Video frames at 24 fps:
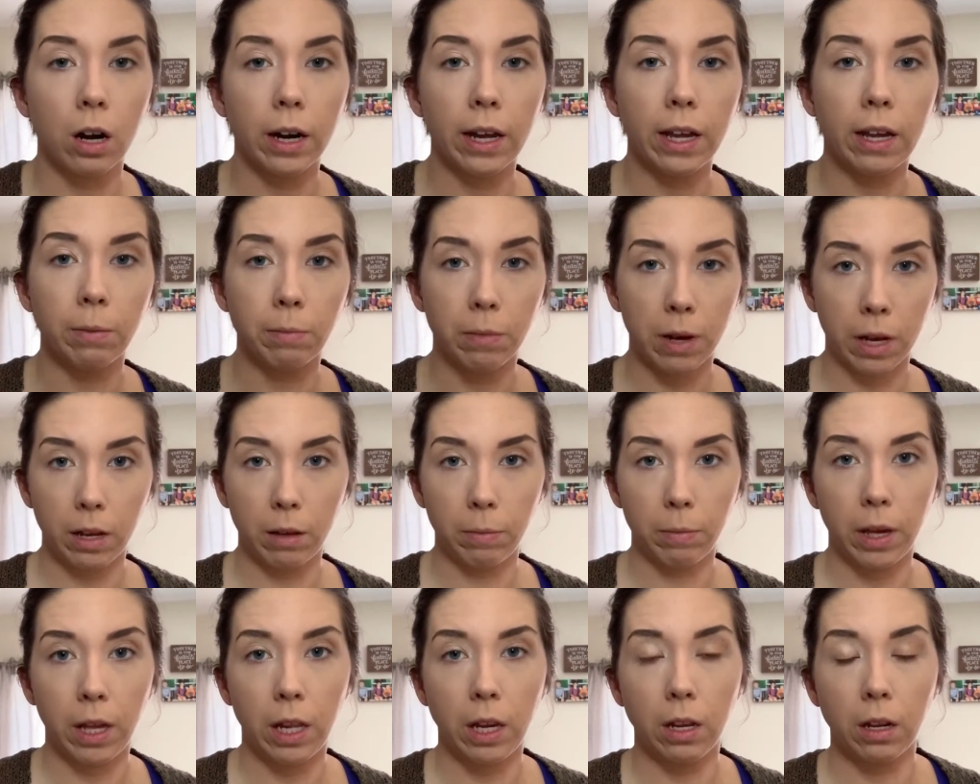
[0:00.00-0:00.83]
in my
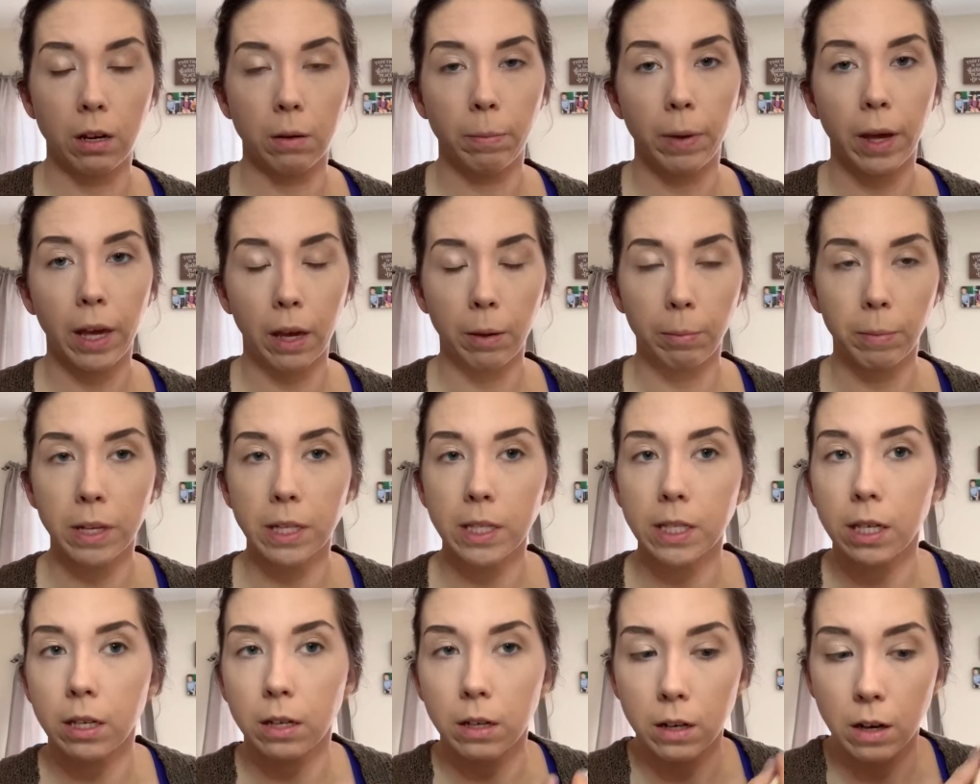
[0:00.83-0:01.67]
opinion,
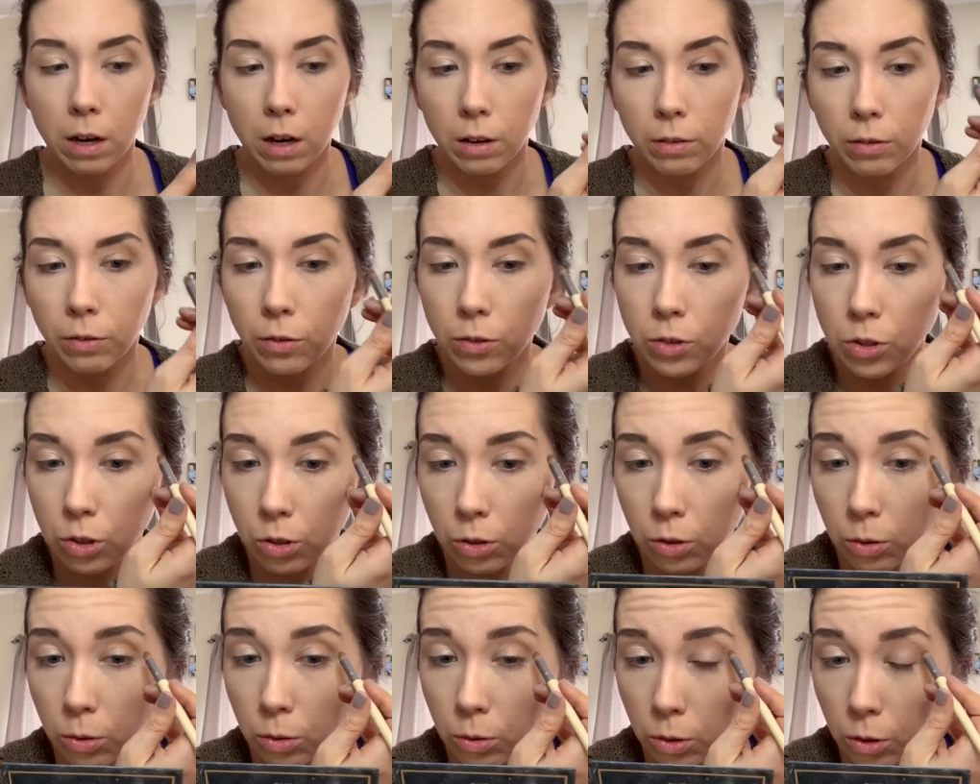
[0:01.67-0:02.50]
pigmented enough
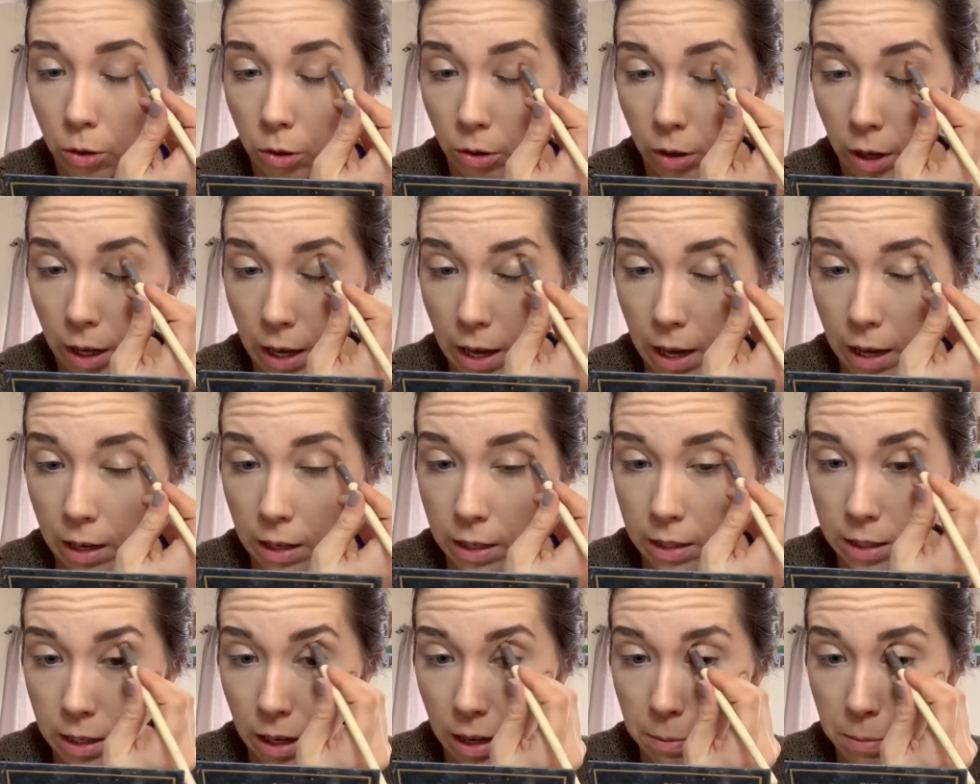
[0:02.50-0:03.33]
to create any
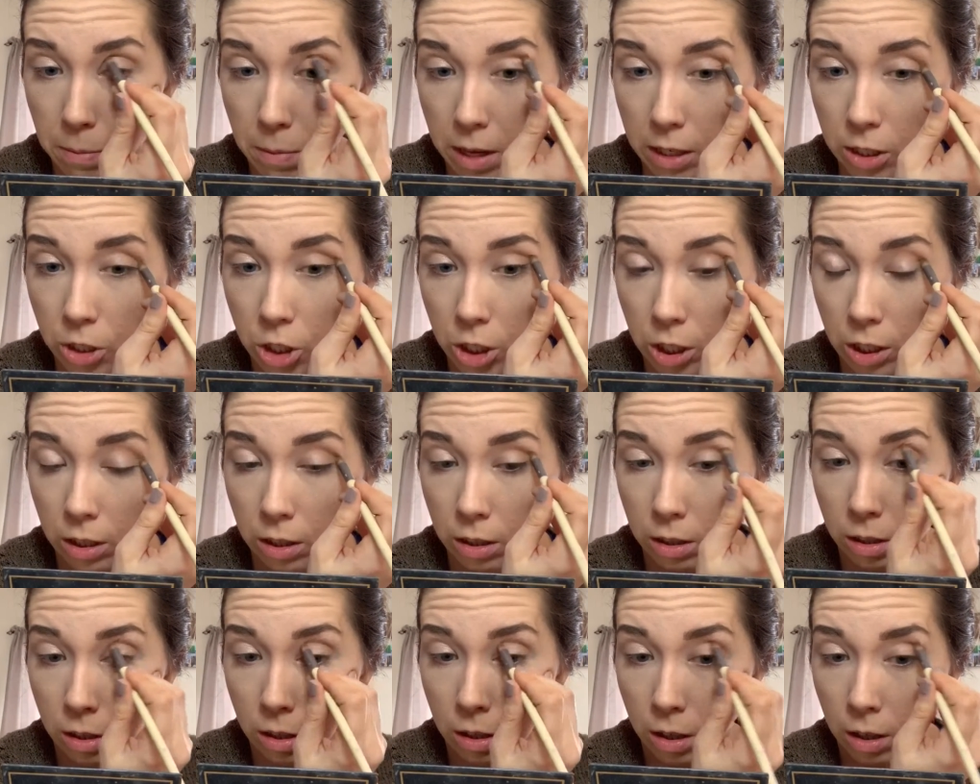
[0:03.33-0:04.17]

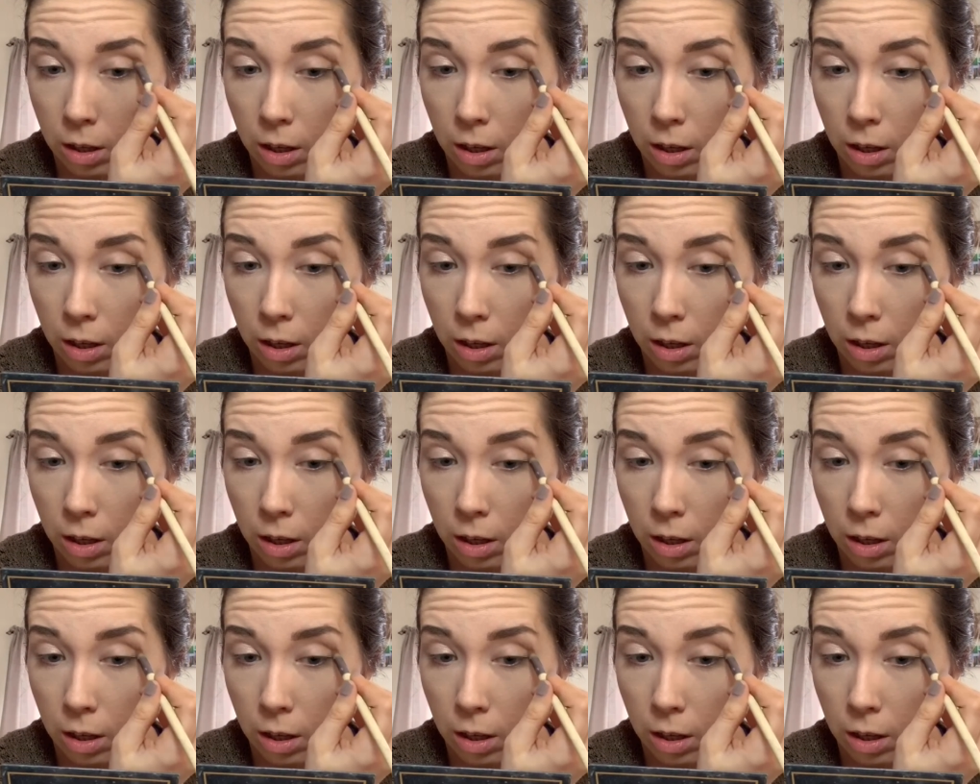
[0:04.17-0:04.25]
dimension